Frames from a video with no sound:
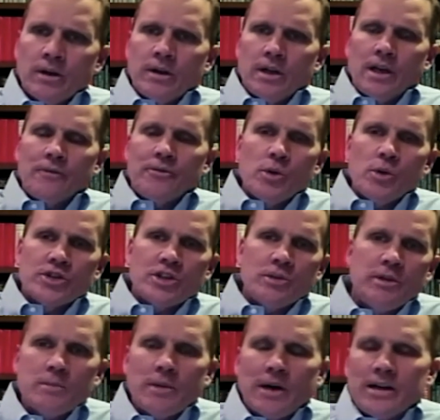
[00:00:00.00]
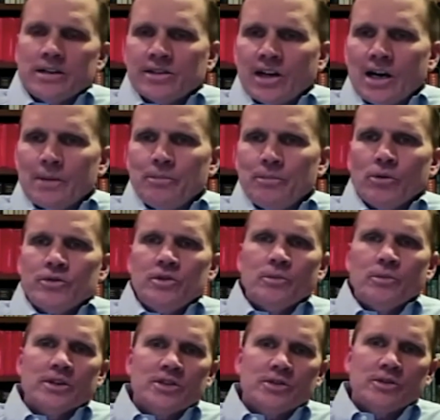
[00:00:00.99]
If you wish to be my disciple, you
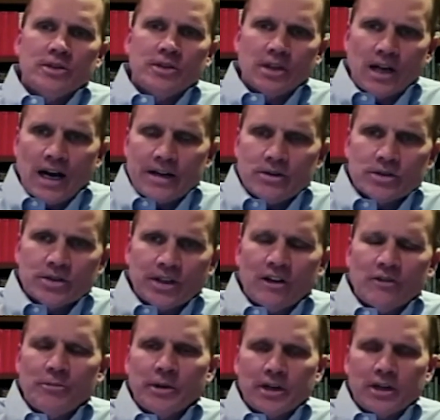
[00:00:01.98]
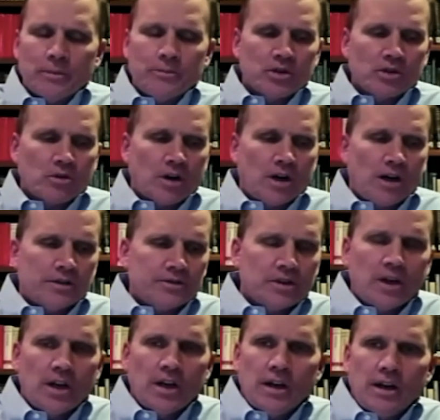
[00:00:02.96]
must deny yourself, pick up your
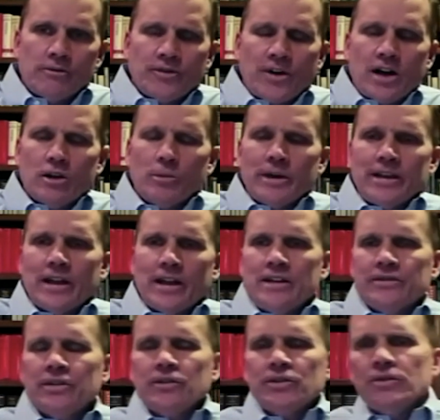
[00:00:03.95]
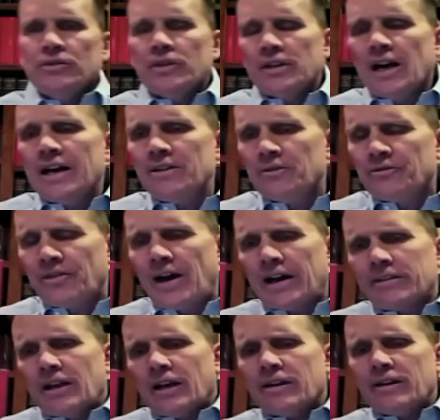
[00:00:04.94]
cross, and follow me. That isn't to deny the
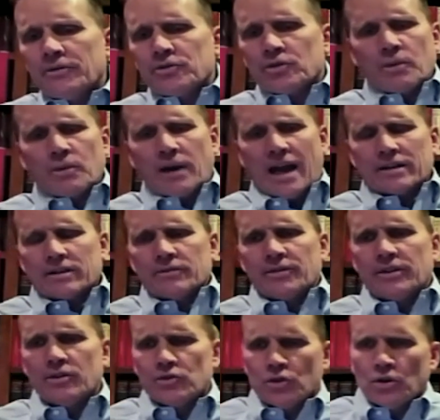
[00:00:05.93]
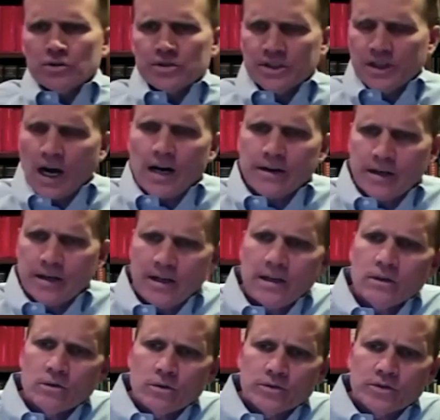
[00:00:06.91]
fact that gifts are active in the church. God
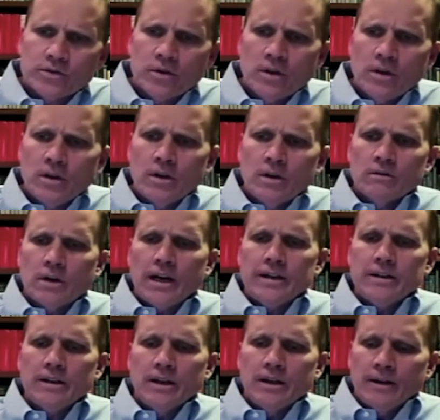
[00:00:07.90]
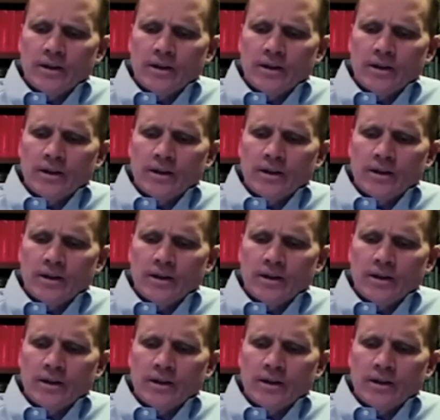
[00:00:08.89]
heals, right?